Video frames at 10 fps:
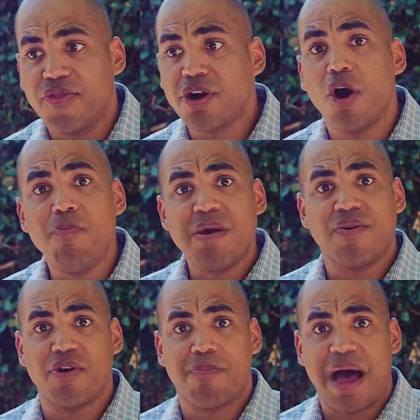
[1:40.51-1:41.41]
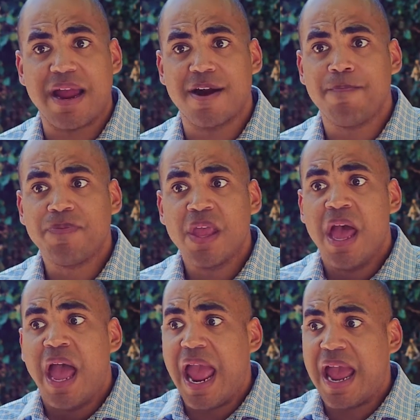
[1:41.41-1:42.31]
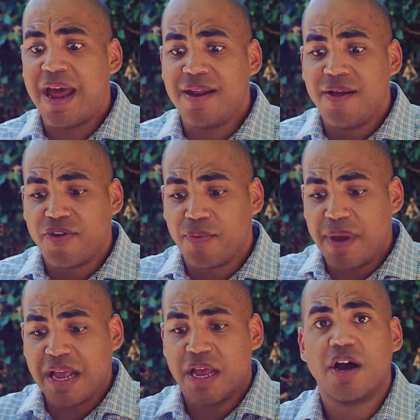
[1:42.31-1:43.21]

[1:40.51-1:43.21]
they'll go meet with their buyer, and they'll